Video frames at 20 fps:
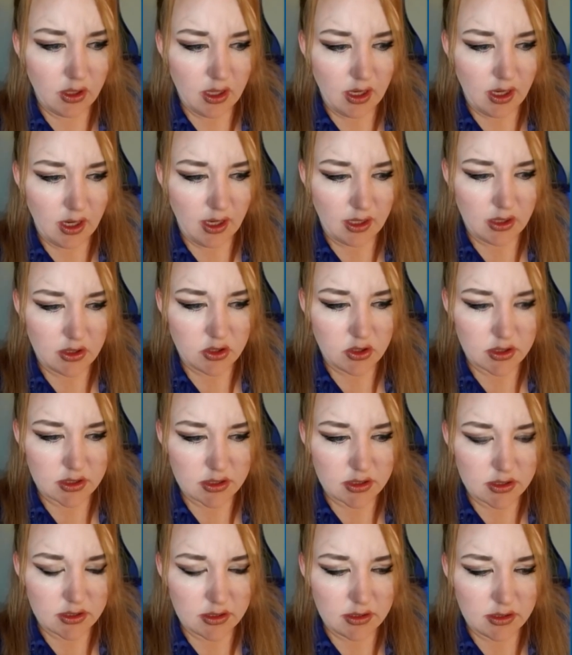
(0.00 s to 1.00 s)
and
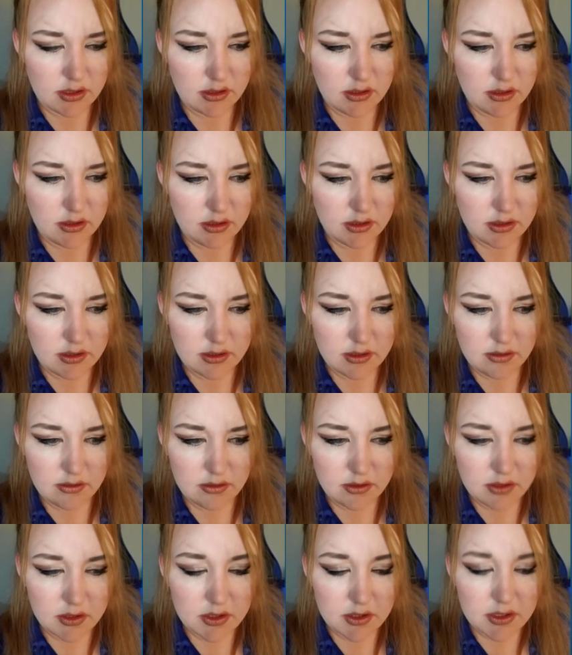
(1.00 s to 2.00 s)
just
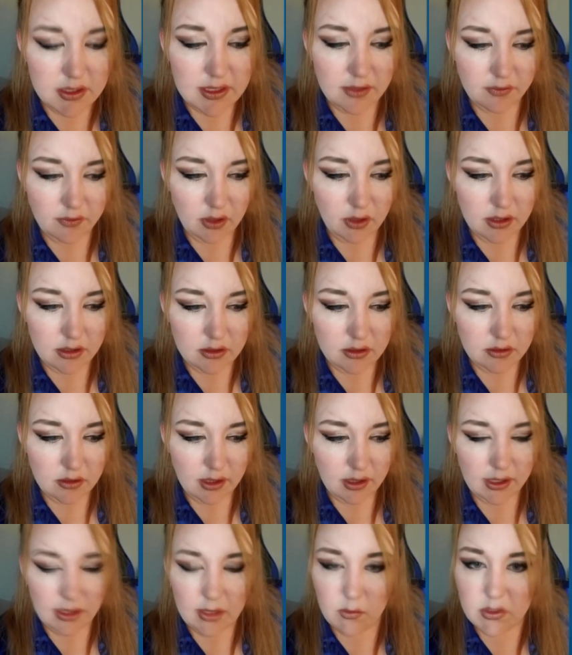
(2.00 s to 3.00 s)
different, like he
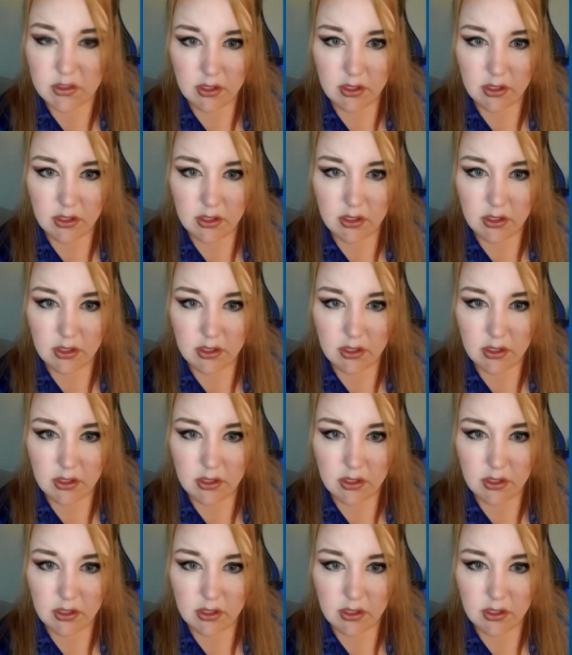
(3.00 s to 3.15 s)
was on